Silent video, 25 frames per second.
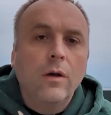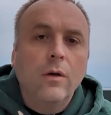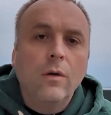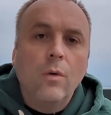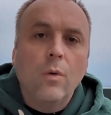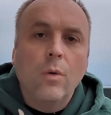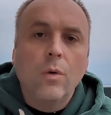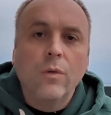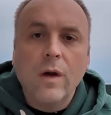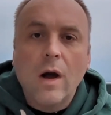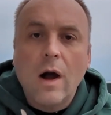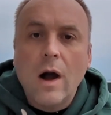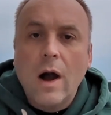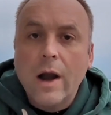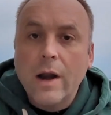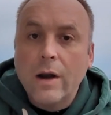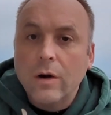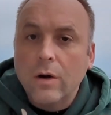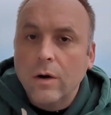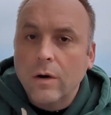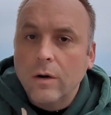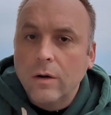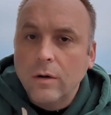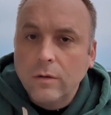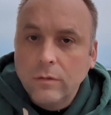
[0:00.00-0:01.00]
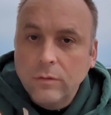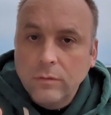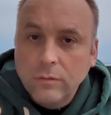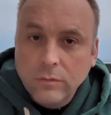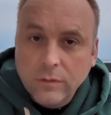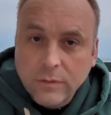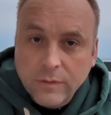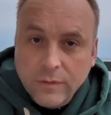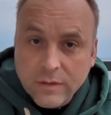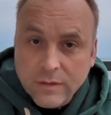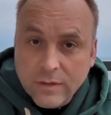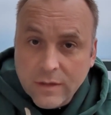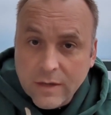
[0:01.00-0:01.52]
or the higher,
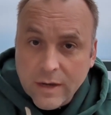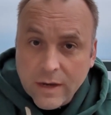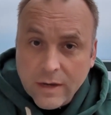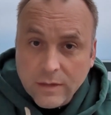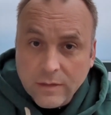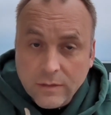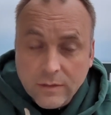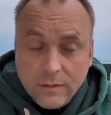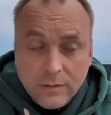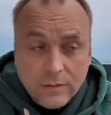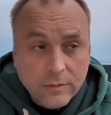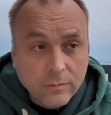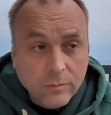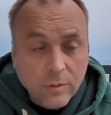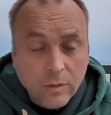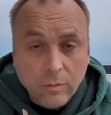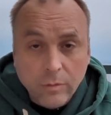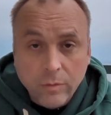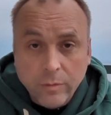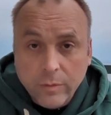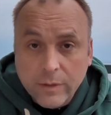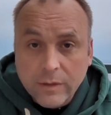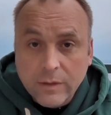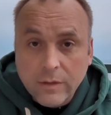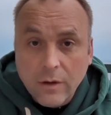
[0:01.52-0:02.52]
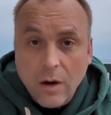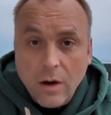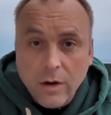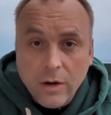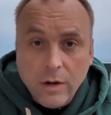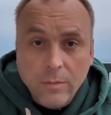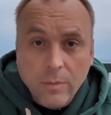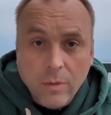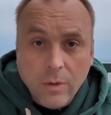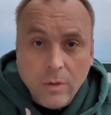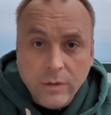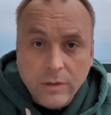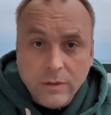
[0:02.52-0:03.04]
in this case, what we're really talking
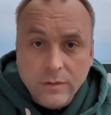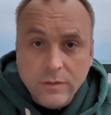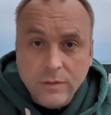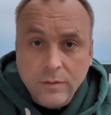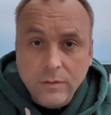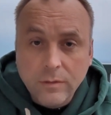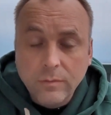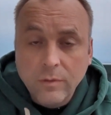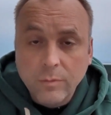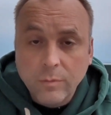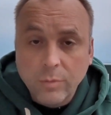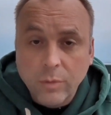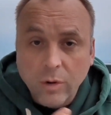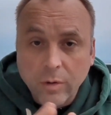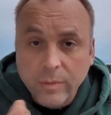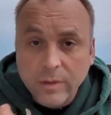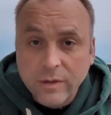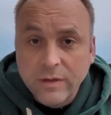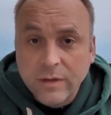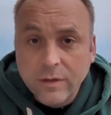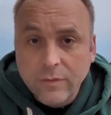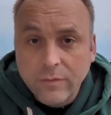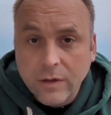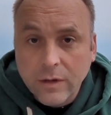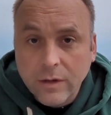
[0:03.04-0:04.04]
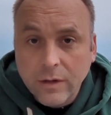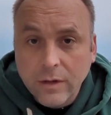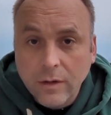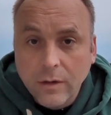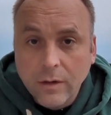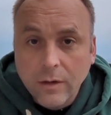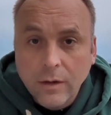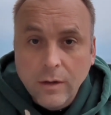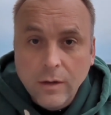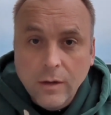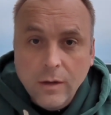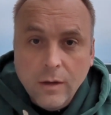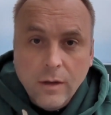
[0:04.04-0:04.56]
about is the permittivity
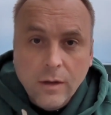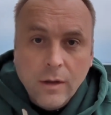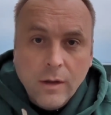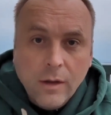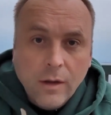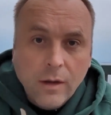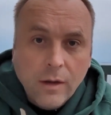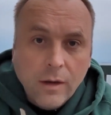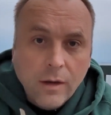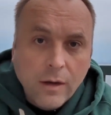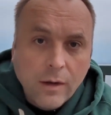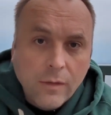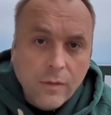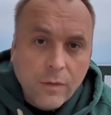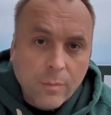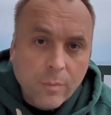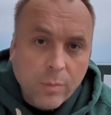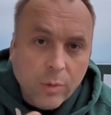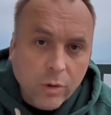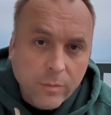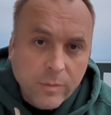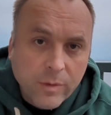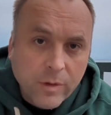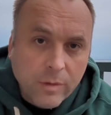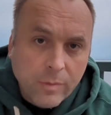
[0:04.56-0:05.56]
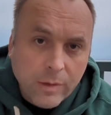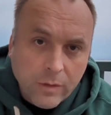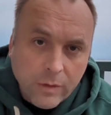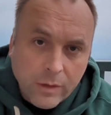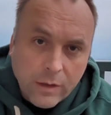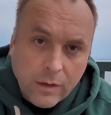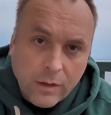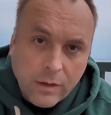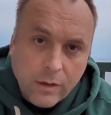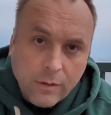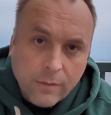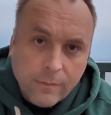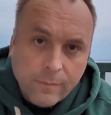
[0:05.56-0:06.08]
and the
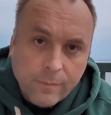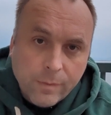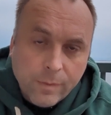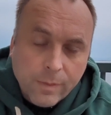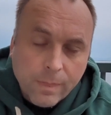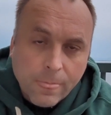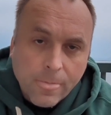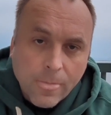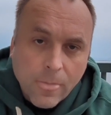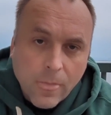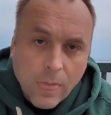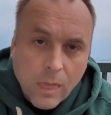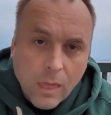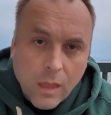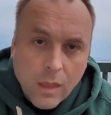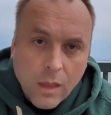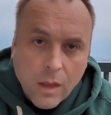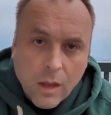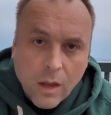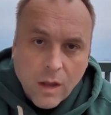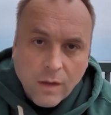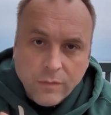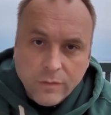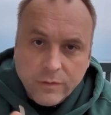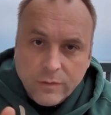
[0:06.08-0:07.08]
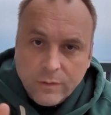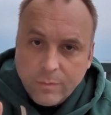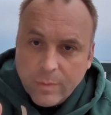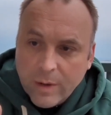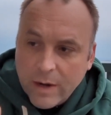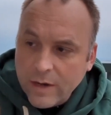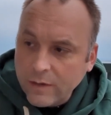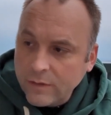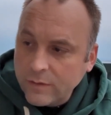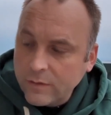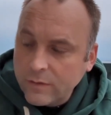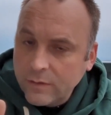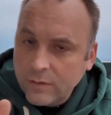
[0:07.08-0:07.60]
permeability of the
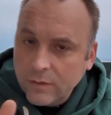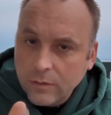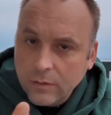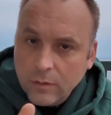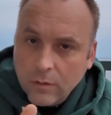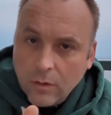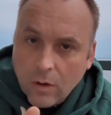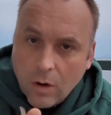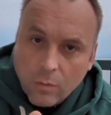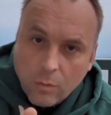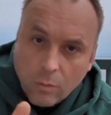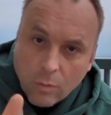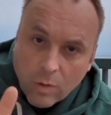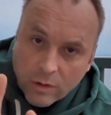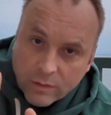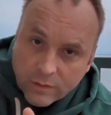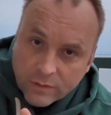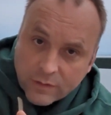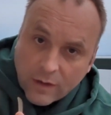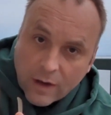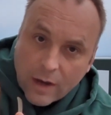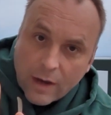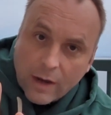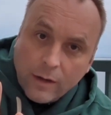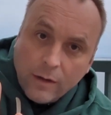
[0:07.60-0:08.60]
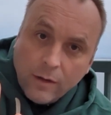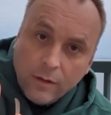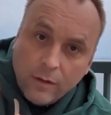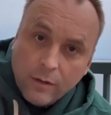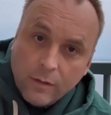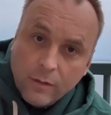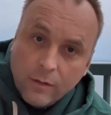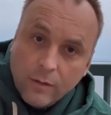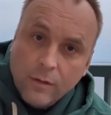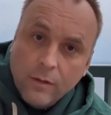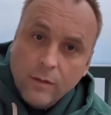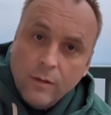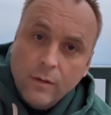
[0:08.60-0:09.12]
space on one side
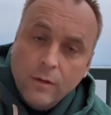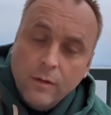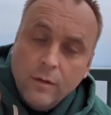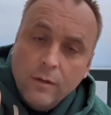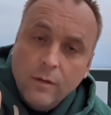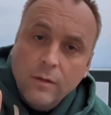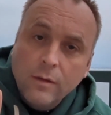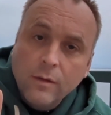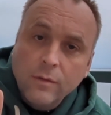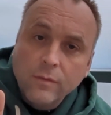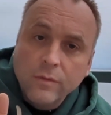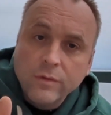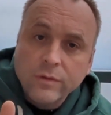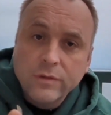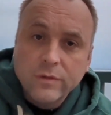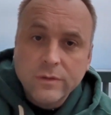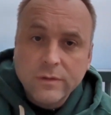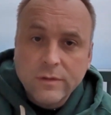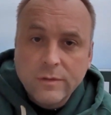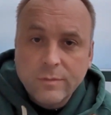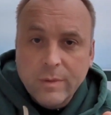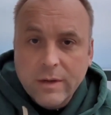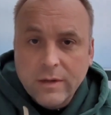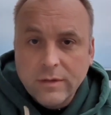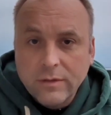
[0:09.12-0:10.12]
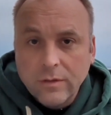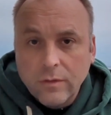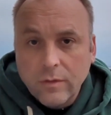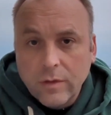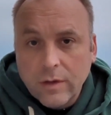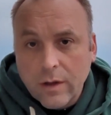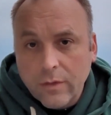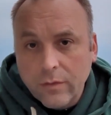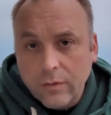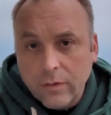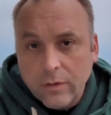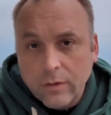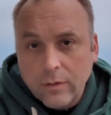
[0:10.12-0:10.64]
versus the space on the
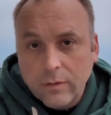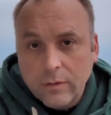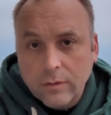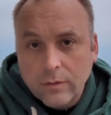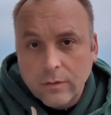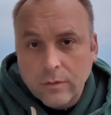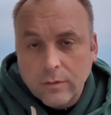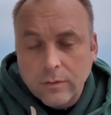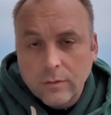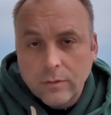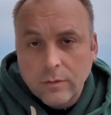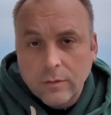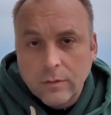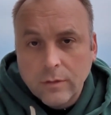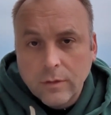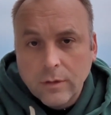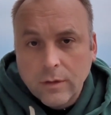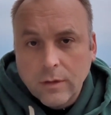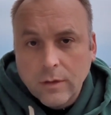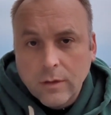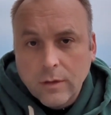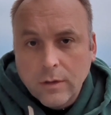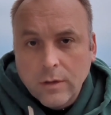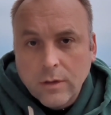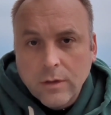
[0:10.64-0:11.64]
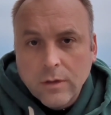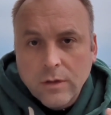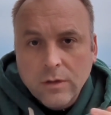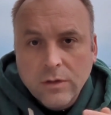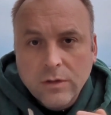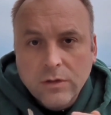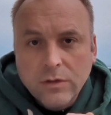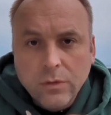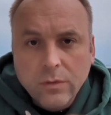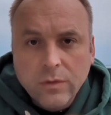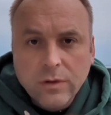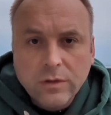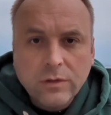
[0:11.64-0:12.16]
other.
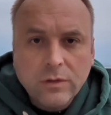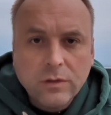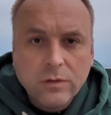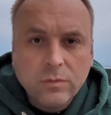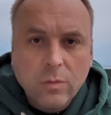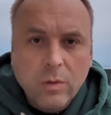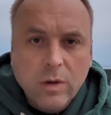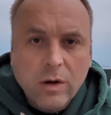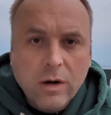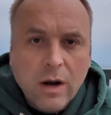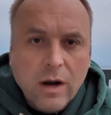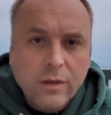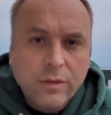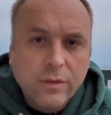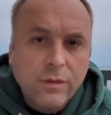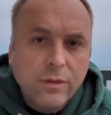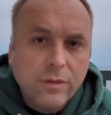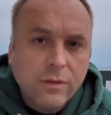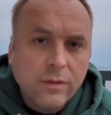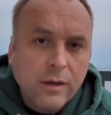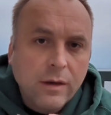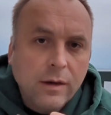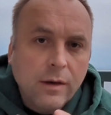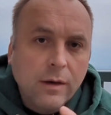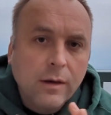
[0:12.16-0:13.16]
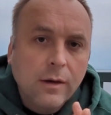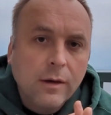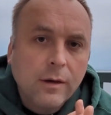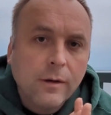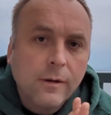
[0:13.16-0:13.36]
So this is what I think